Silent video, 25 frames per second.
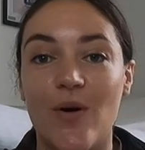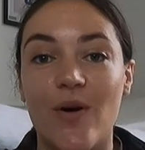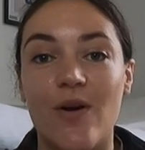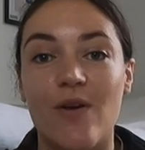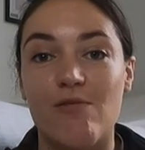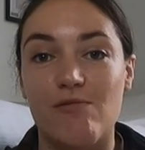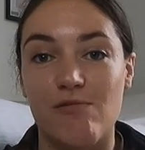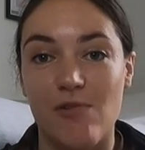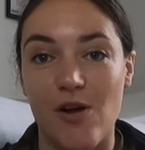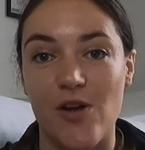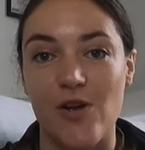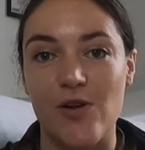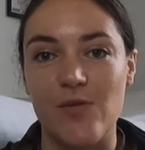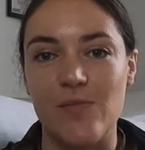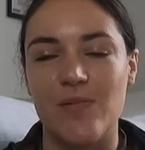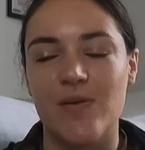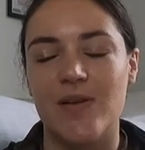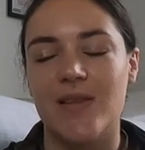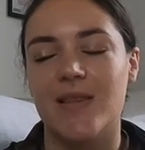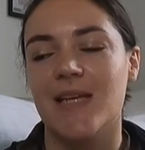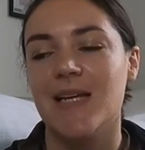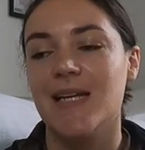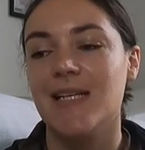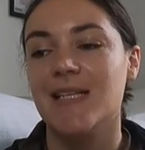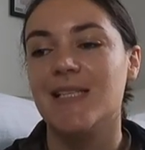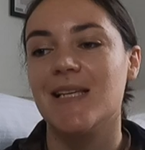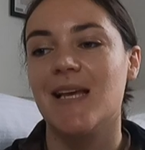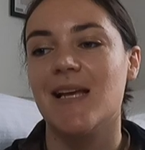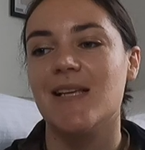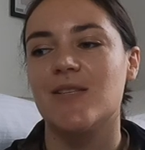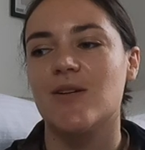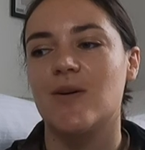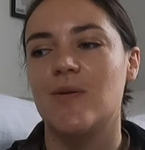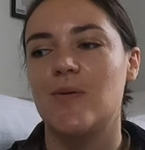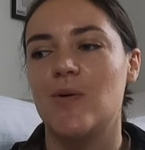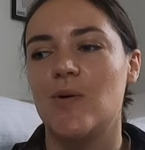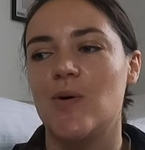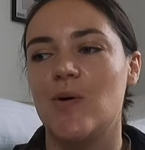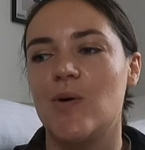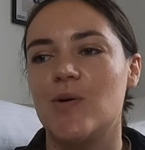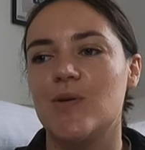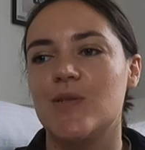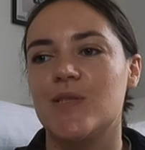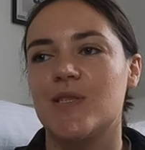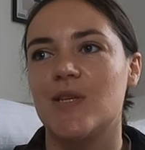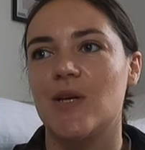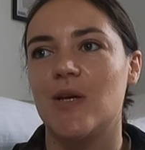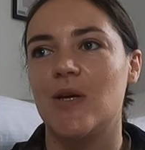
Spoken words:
on a rope. This is a horse